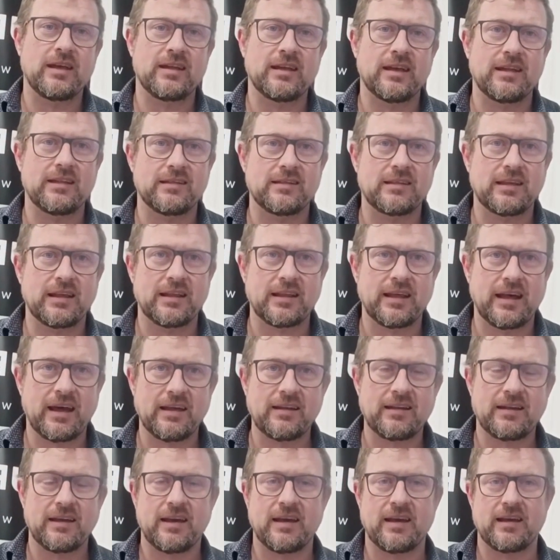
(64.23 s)

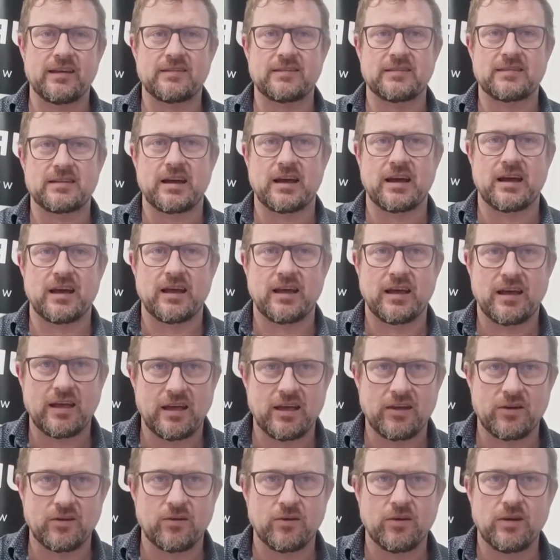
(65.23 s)
identidad
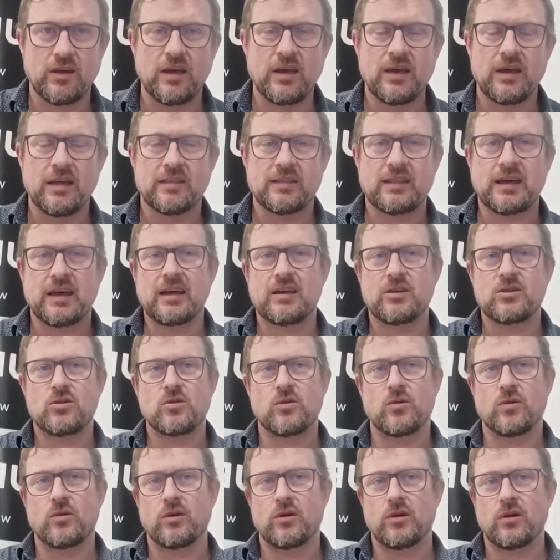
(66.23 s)
extranjero. That is
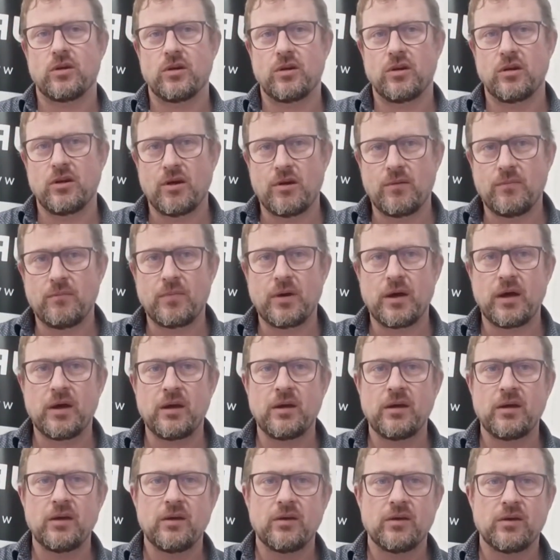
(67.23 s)
your
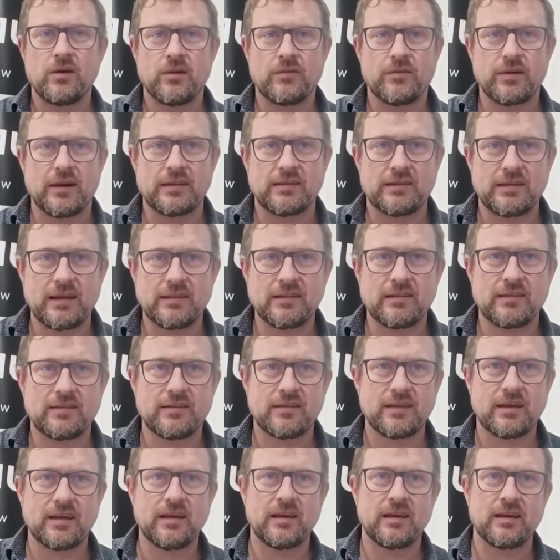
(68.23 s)
number of
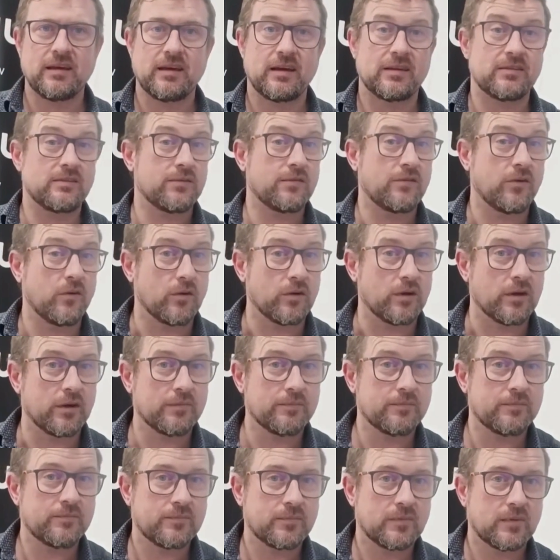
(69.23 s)
identity as a foreigner.
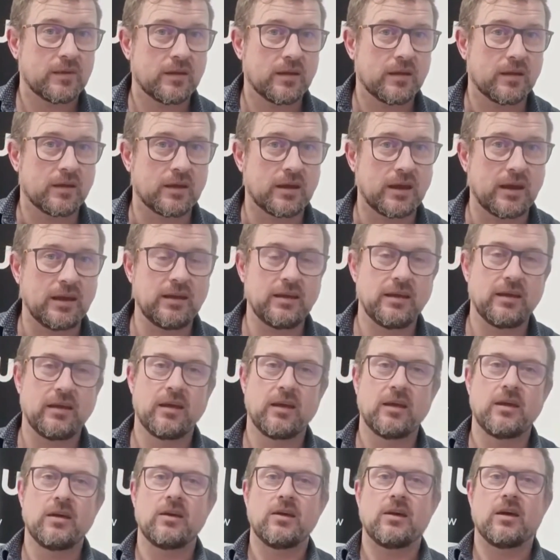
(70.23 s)
Okay.
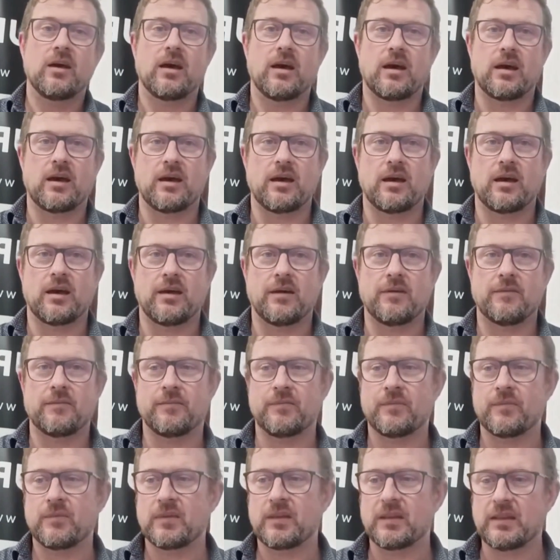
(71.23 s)

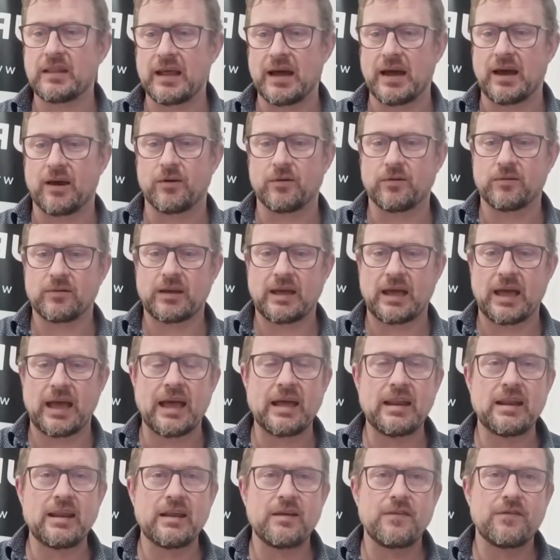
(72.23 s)
Now,
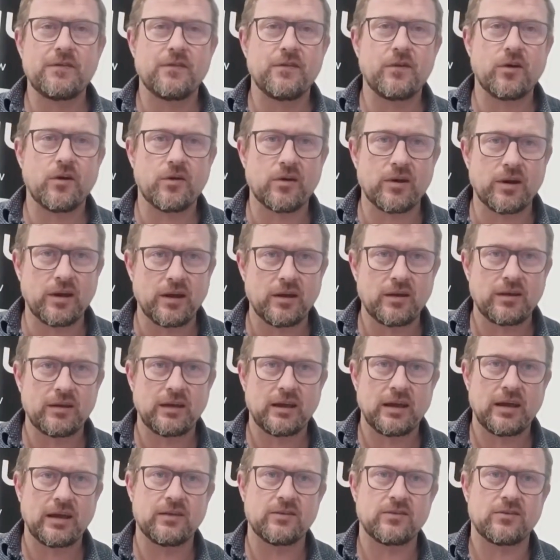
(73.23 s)
any foreigner
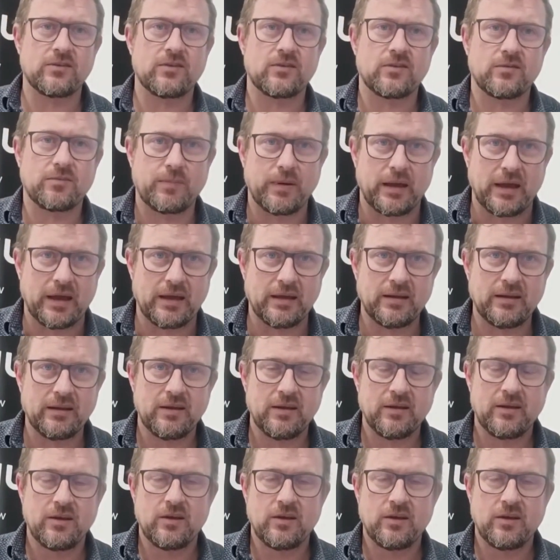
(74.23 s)
in Spain